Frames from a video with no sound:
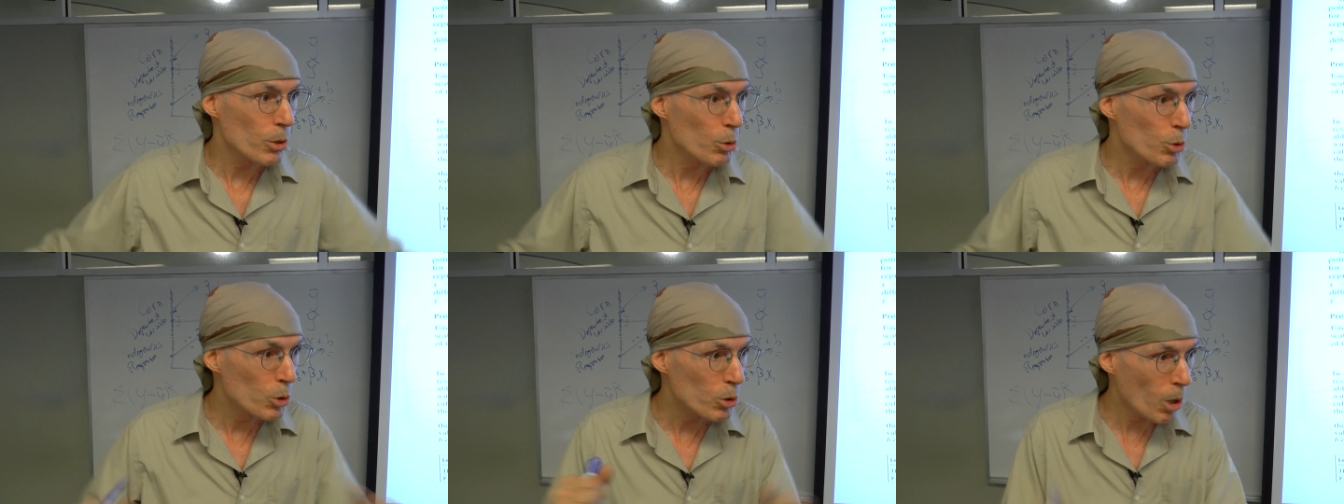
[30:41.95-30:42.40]
You
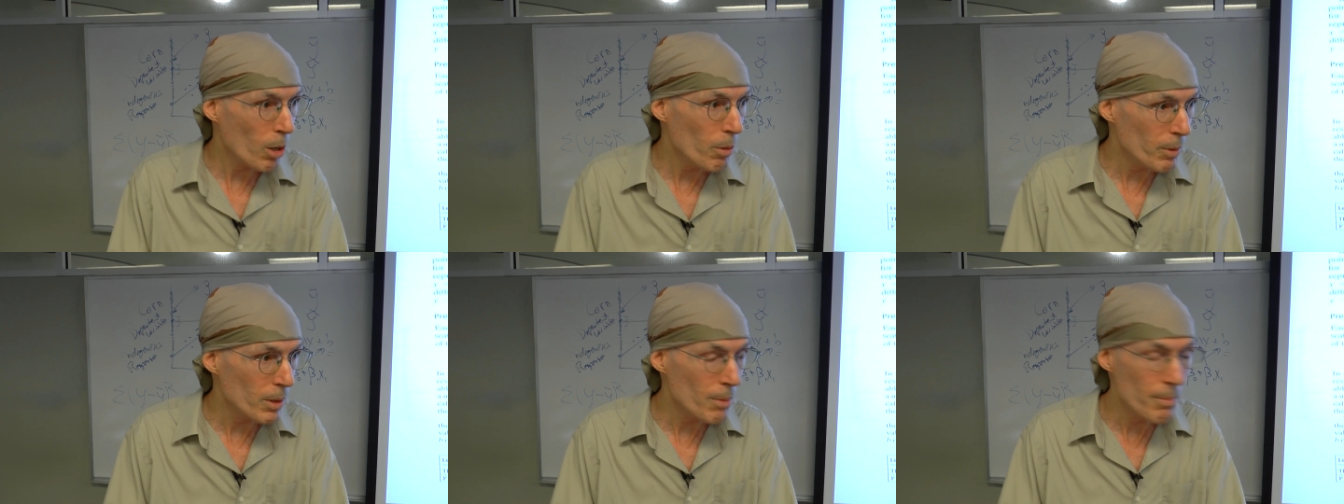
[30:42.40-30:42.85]
start
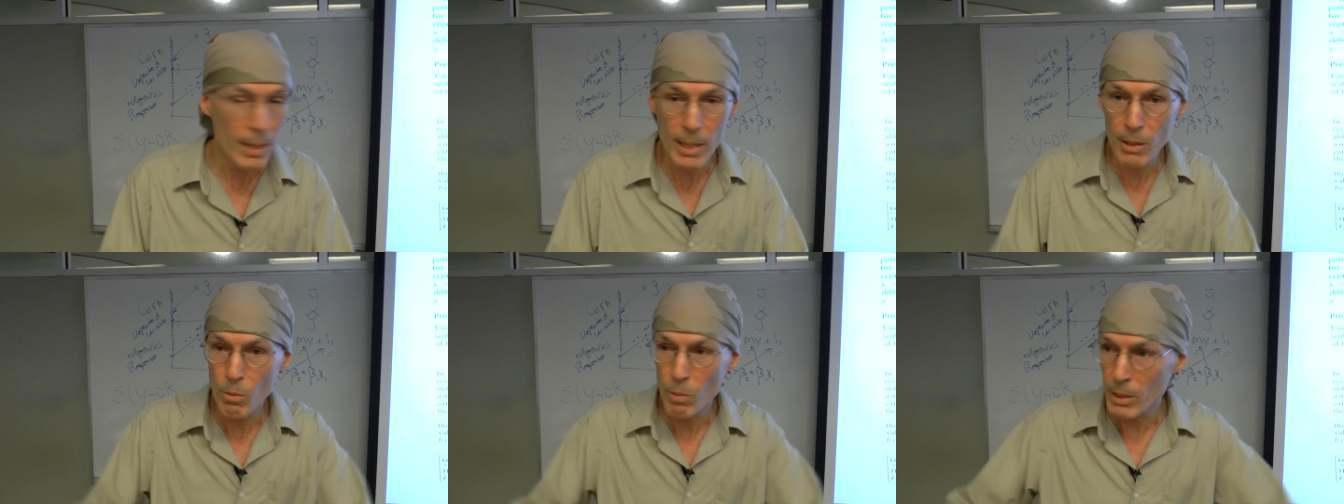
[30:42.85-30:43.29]
with the
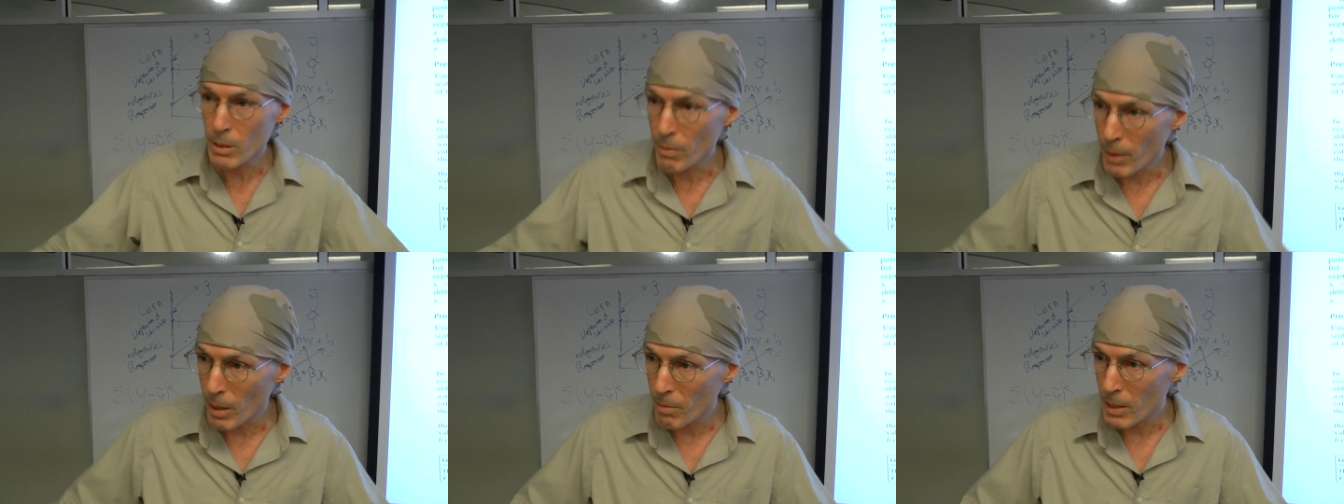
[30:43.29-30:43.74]
mean, what's the
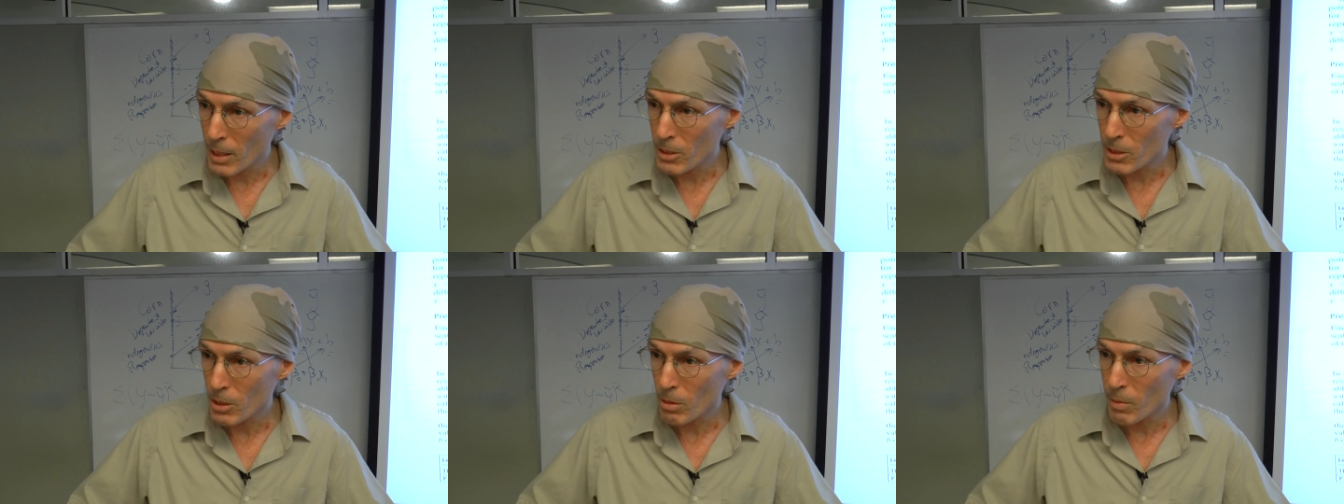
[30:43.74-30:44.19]

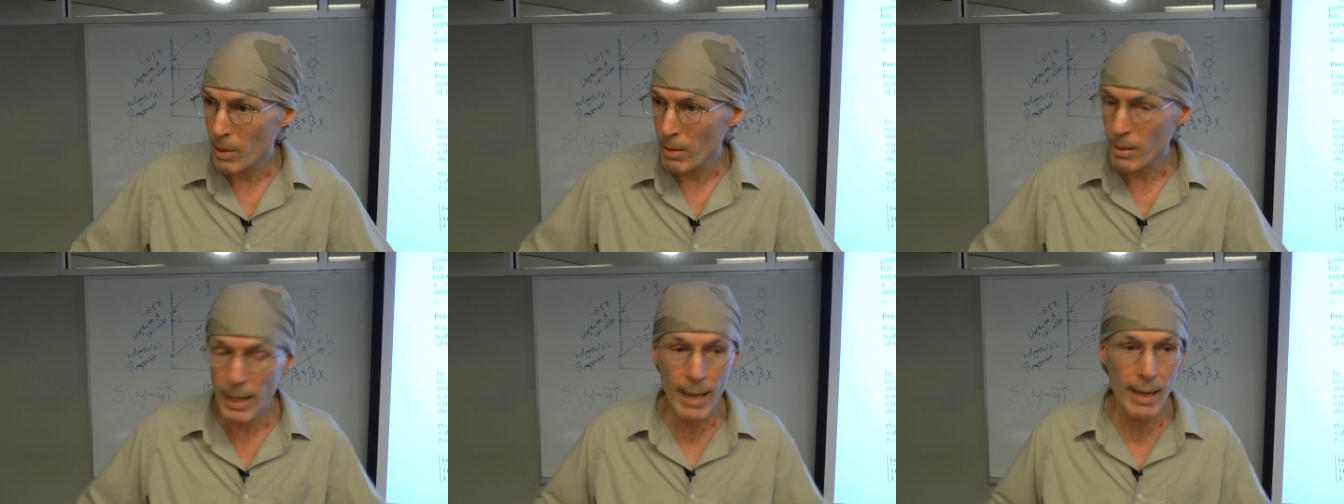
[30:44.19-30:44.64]
variation
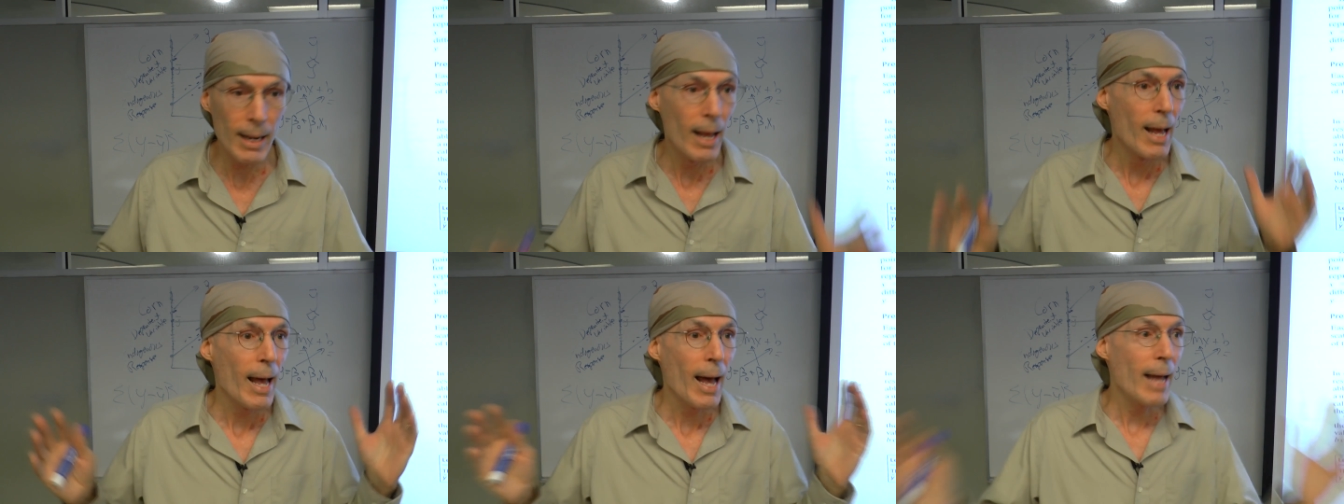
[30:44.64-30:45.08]
around that,
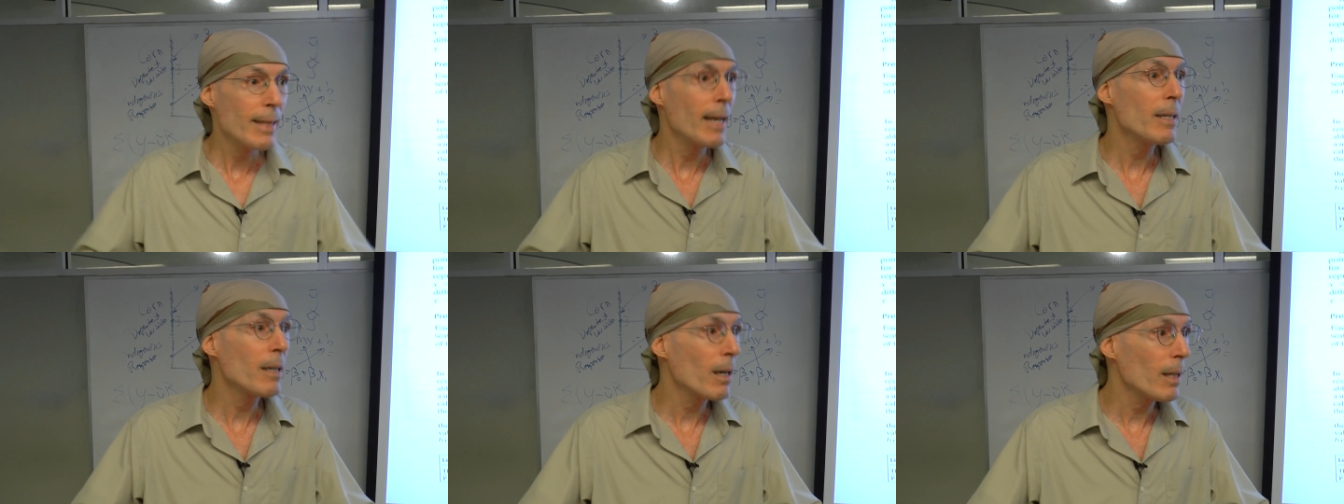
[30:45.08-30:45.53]
and
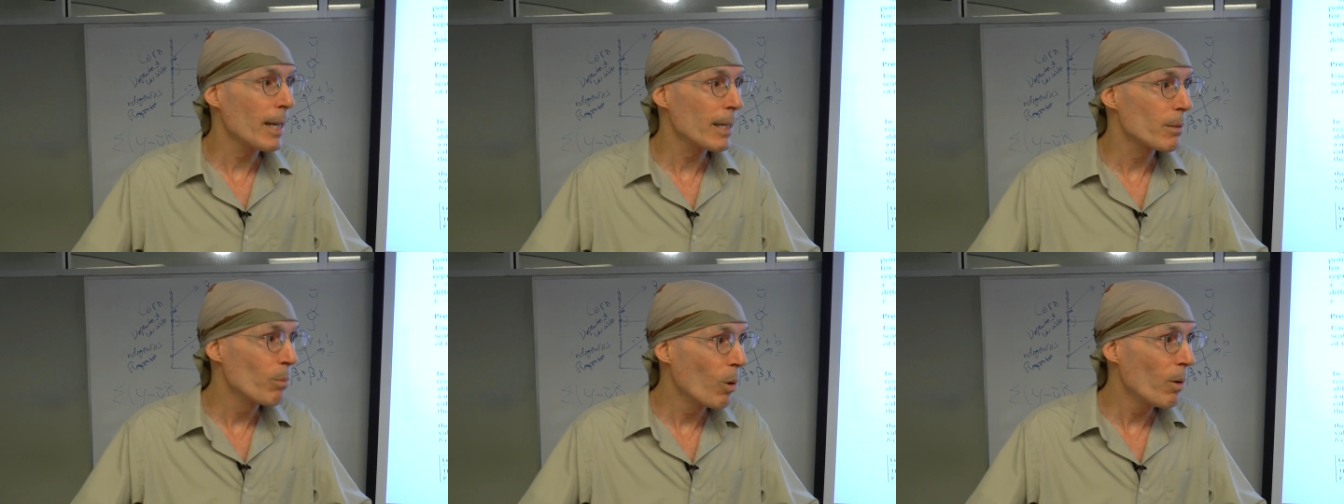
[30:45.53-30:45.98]
then
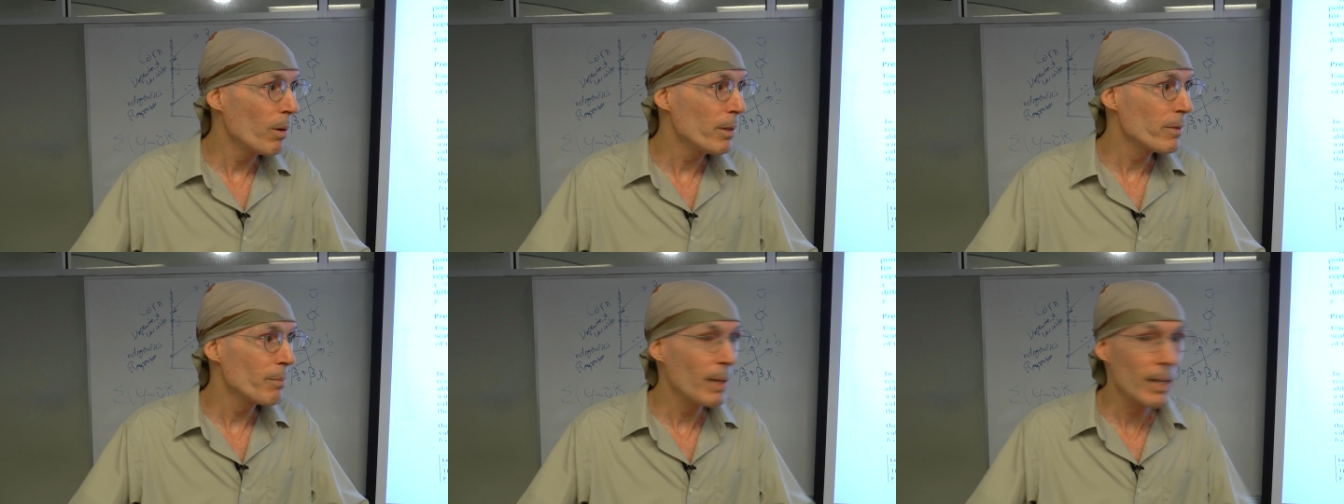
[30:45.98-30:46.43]
collect more
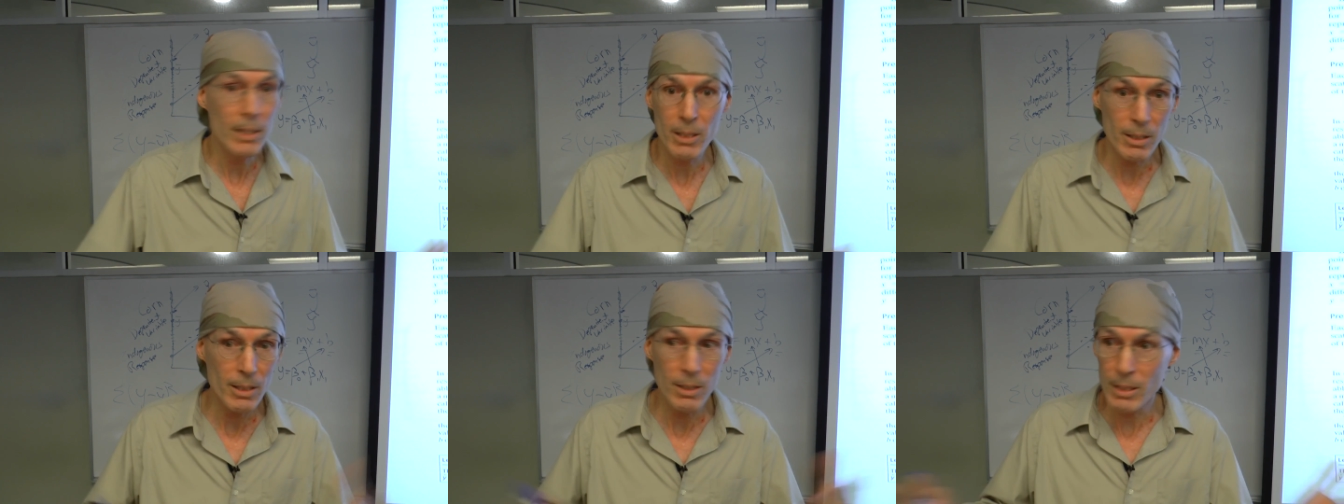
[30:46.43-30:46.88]

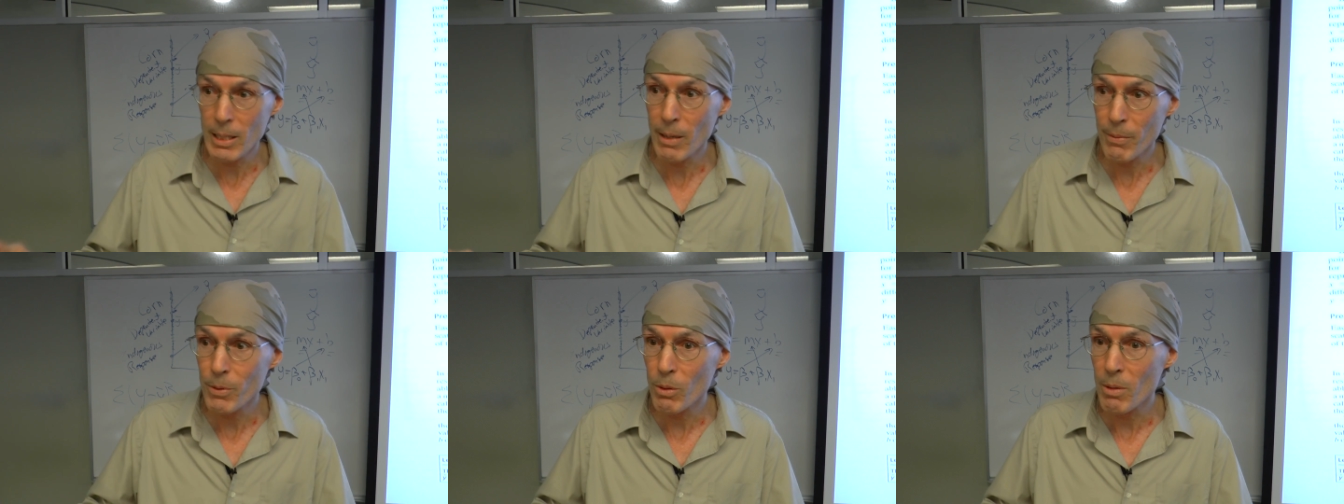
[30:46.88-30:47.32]
information to see
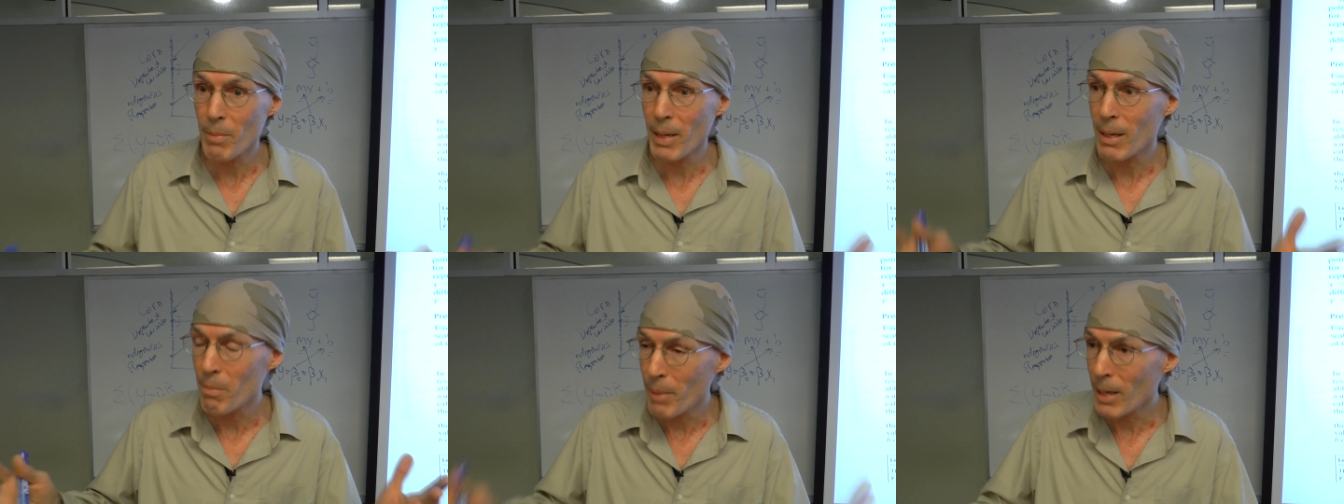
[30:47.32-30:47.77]
if you can
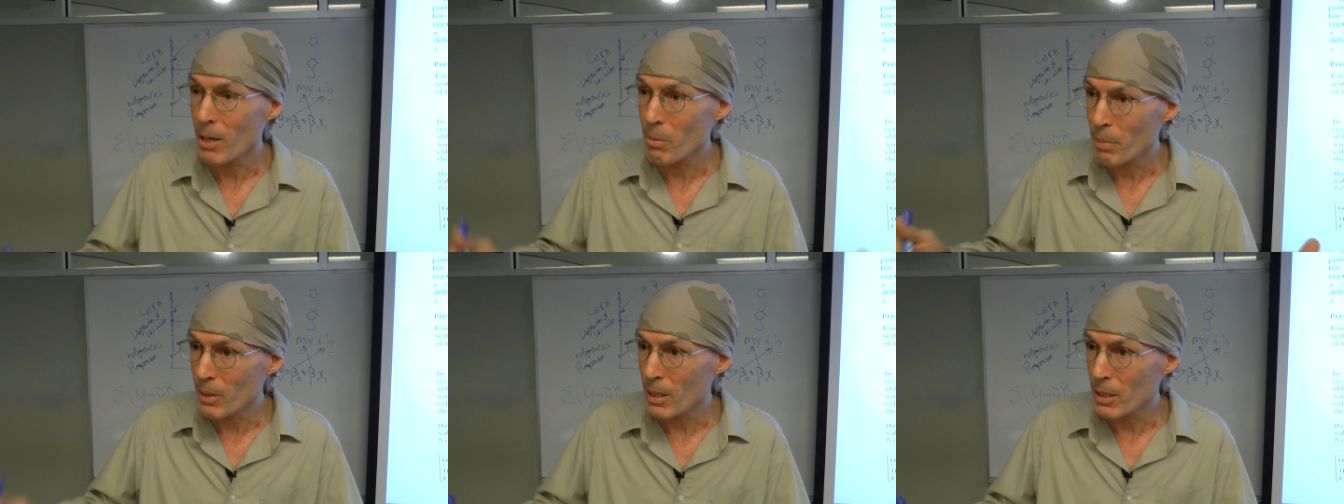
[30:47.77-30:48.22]
make a better
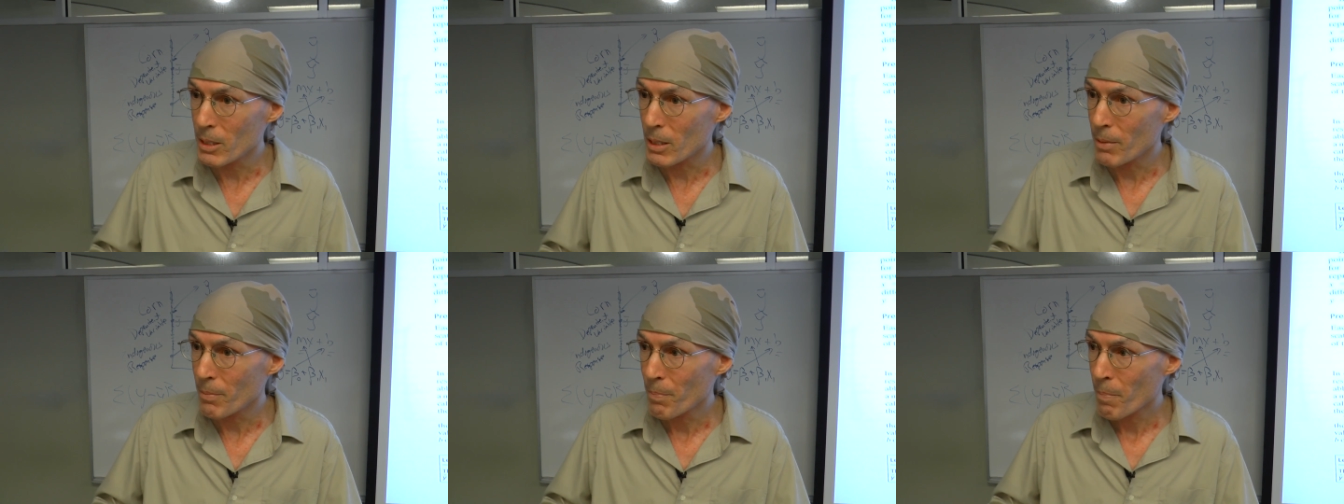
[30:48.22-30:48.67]
prediction